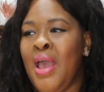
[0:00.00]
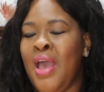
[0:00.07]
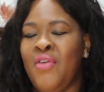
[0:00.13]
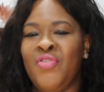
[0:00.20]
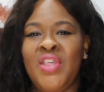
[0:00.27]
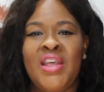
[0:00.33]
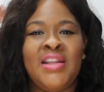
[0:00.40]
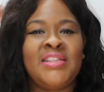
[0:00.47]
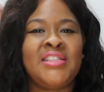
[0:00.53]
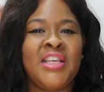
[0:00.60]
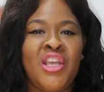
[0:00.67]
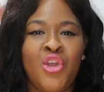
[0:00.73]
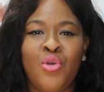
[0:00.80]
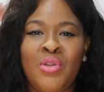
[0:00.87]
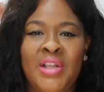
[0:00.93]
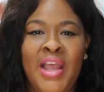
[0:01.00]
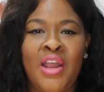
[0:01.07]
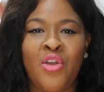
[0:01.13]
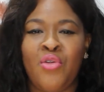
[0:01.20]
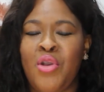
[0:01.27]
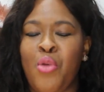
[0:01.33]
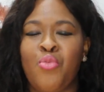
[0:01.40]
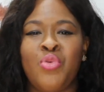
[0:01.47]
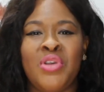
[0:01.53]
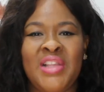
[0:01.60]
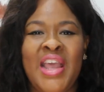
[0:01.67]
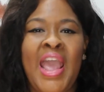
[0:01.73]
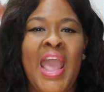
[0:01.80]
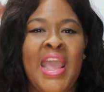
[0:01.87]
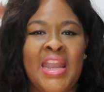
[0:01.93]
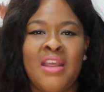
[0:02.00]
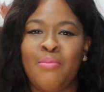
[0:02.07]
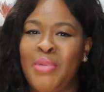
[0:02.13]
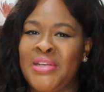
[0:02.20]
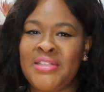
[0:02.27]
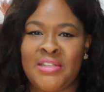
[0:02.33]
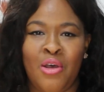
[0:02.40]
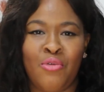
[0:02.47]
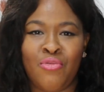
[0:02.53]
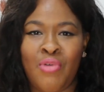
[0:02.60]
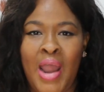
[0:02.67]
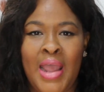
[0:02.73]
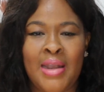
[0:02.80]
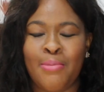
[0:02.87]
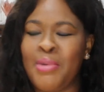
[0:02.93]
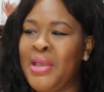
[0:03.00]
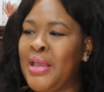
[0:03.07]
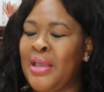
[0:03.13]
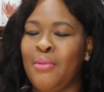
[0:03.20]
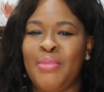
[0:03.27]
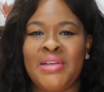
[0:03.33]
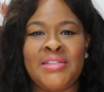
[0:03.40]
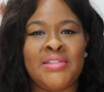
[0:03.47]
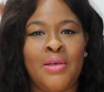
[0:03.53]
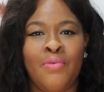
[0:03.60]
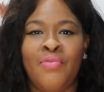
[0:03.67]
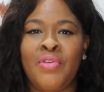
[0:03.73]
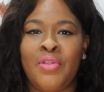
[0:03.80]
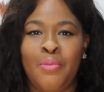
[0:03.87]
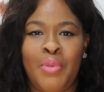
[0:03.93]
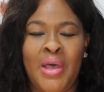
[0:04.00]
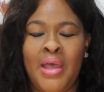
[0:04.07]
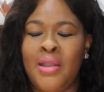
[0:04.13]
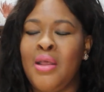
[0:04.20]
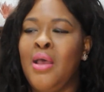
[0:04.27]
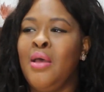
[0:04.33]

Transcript: And then it's a year later and I'm really hating myself, right? I'm kicking myself in the butt.